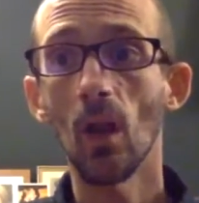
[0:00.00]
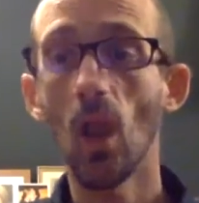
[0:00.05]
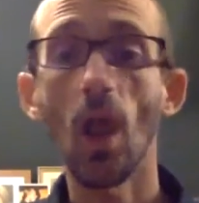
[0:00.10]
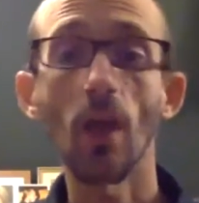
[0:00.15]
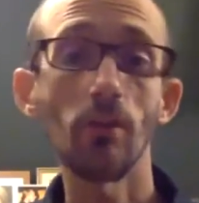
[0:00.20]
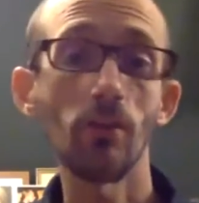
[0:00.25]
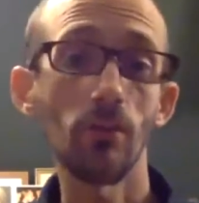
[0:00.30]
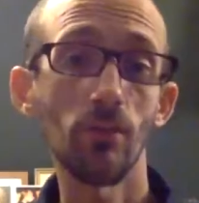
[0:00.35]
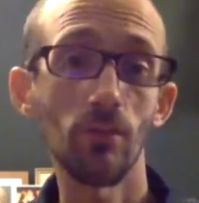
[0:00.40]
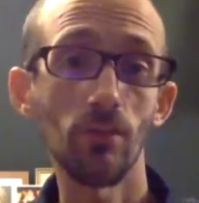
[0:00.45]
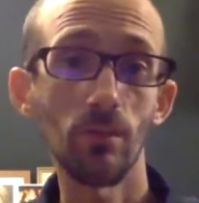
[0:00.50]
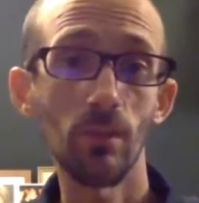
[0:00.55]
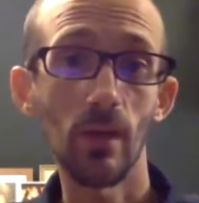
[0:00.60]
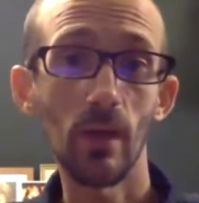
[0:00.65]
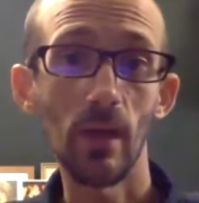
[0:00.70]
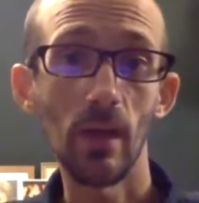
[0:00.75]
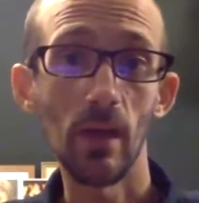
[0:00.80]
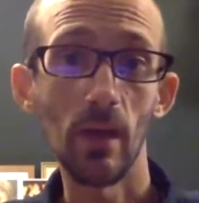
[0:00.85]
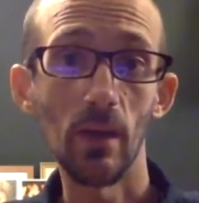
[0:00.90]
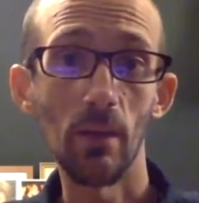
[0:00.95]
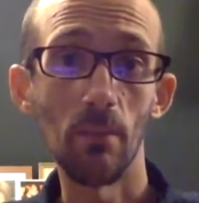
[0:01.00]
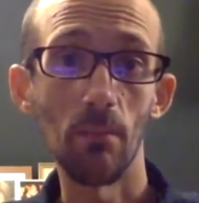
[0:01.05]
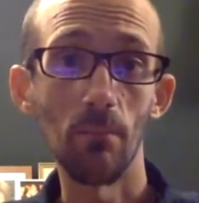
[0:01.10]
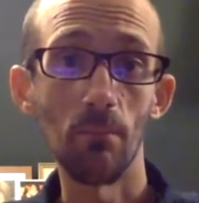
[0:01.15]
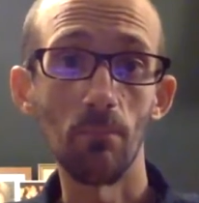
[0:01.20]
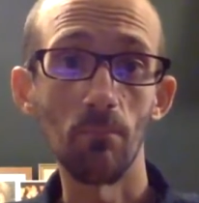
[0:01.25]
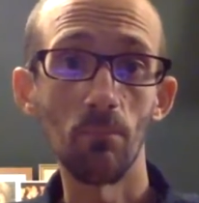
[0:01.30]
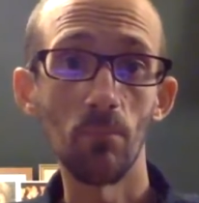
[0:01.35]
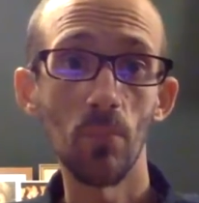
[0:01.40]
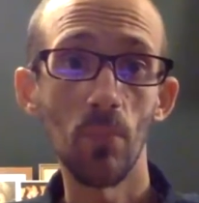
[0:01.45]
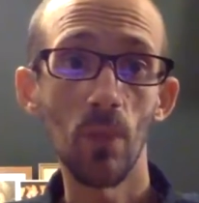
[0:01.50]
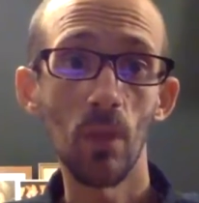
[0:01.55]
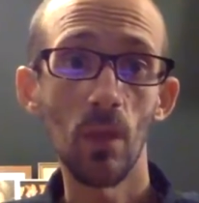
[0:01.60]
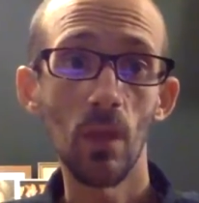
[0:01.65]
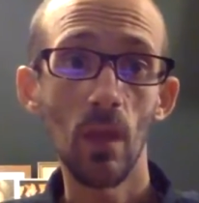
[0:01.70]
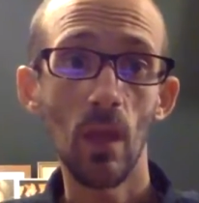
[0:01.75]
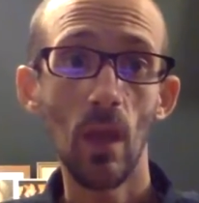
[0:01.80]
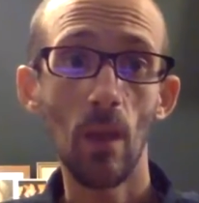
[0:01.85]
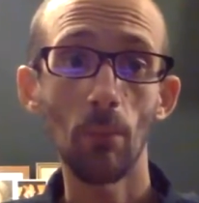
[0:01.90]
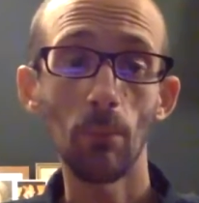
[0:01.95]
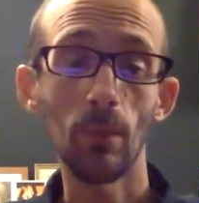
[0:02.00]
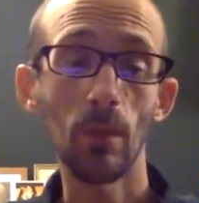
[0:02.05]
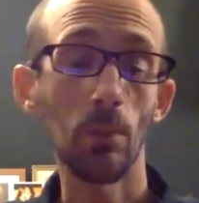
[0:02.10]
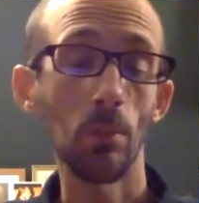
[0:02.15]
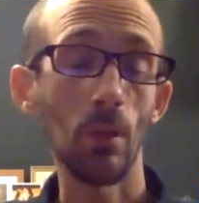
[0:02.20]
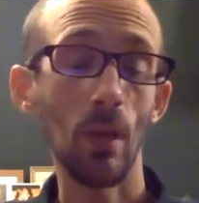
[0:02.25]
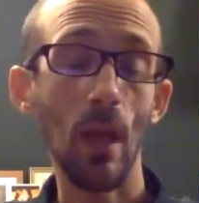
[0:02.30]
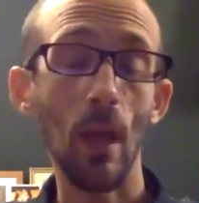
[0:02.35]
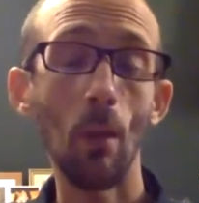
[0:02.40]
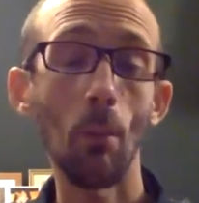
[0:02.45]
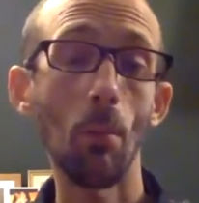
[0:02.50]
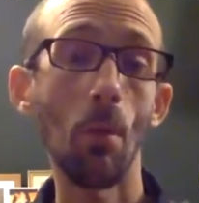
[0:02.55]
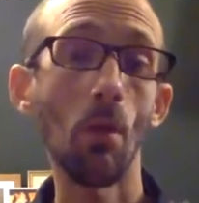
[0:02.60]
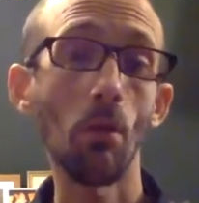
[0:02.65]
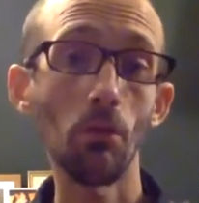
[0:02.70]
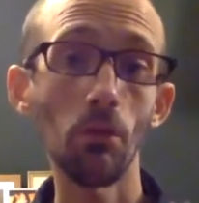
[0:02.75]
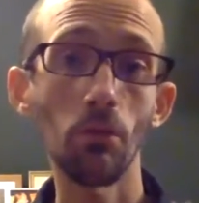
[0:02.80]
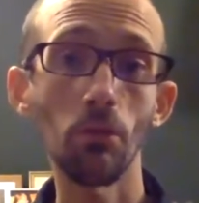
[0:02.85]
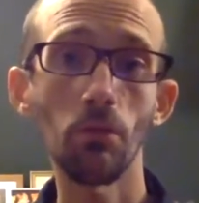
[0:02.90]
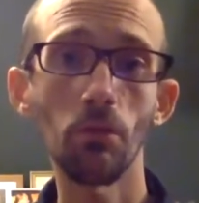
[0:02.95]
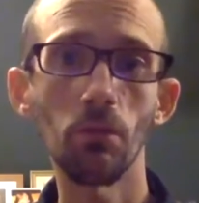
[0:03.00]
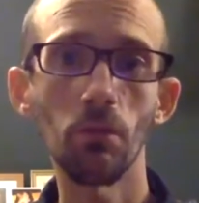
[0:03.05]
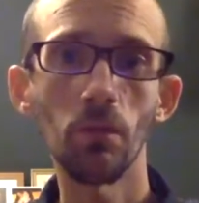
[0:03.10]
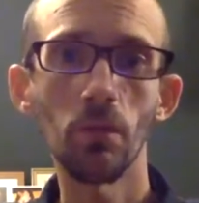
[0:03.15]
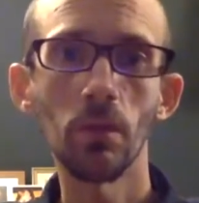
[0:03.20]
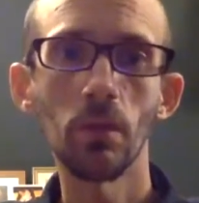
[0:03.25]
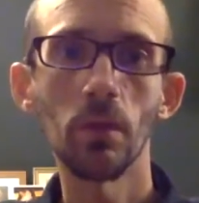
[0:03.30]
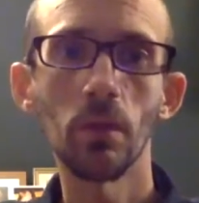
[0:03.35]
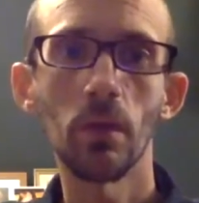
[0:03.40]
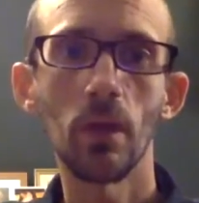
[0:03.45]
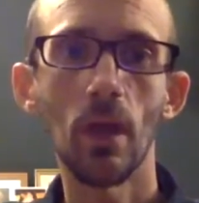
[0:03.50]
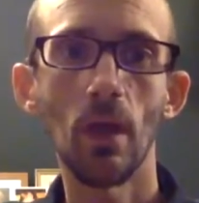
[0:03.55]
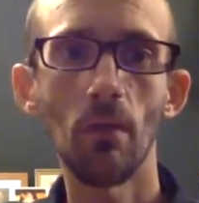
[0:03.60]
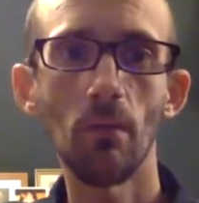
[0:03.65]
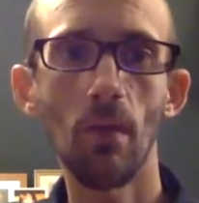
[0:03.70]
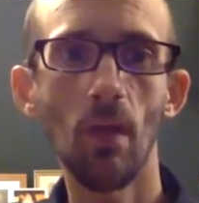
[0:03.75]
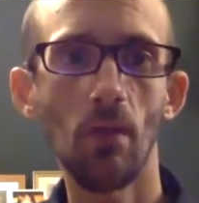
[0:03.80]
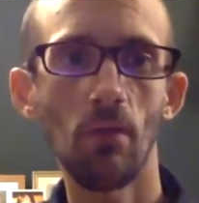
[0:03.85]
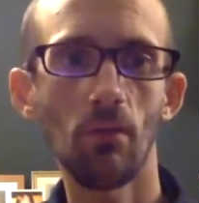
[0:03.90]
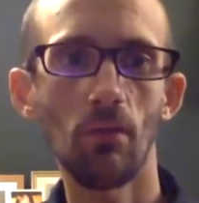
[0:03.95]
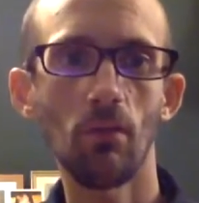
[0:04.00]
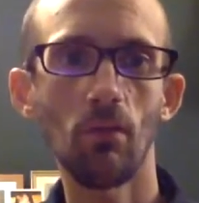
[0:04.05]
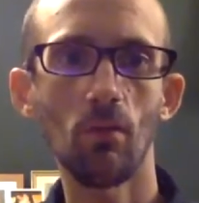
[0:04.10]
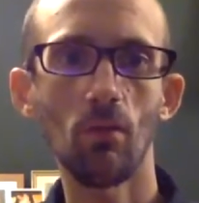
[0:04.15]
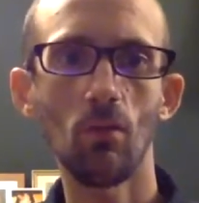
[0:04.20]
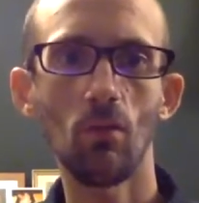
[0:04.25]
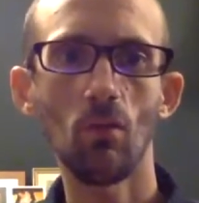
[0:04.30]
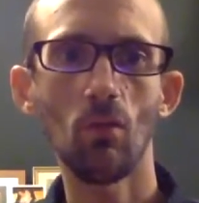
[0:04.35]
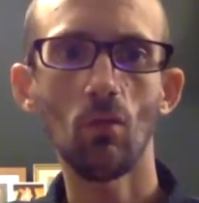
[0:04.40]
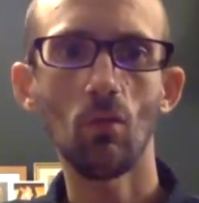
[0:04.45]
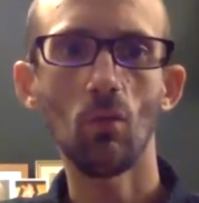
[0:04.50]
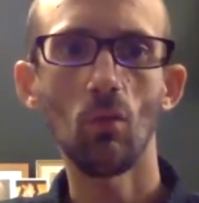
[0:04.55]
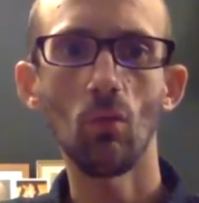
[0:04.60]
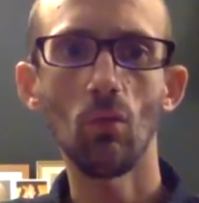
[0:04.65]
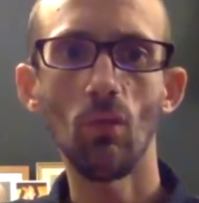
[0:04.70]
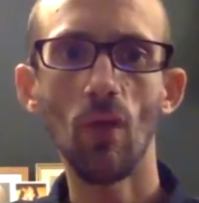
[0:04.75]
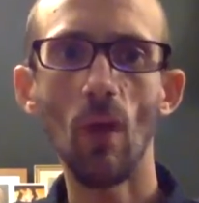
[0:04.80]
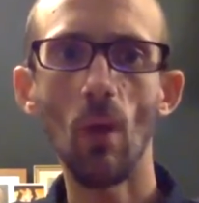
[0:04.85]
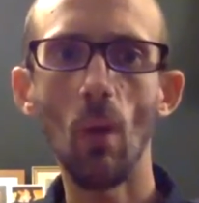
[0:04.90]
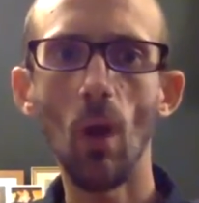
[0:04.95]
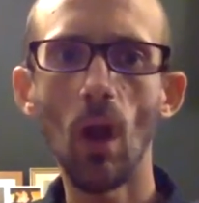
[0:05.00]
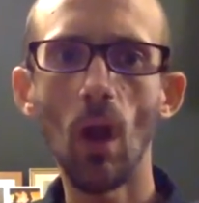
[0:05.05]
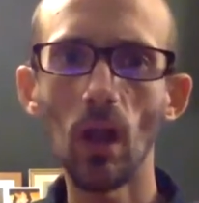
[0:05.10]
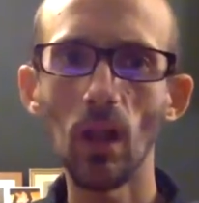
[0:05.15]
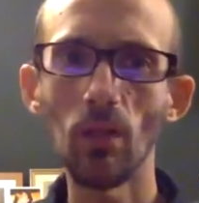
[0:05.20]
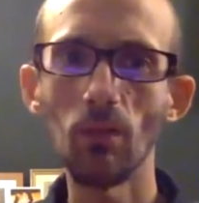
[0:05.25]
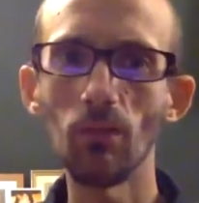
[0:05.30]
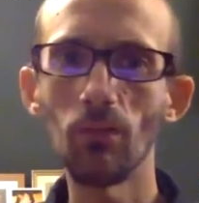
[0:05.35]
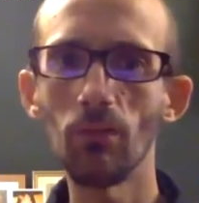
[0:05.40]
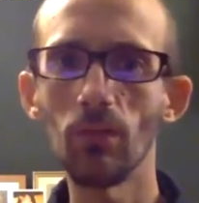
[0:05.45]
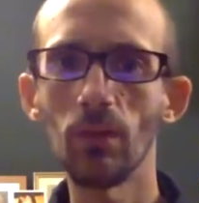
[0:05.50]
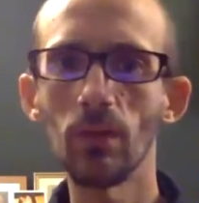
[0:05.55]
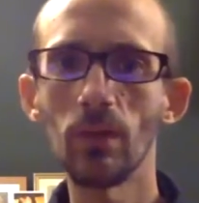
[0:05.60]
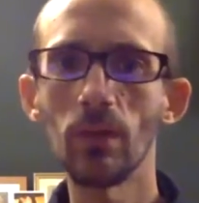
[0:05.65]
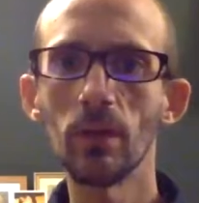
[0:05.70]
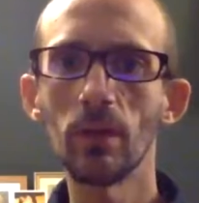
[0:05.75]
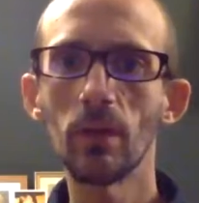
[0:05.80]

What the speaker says: life, and be able to help others. And that's sort of how I live.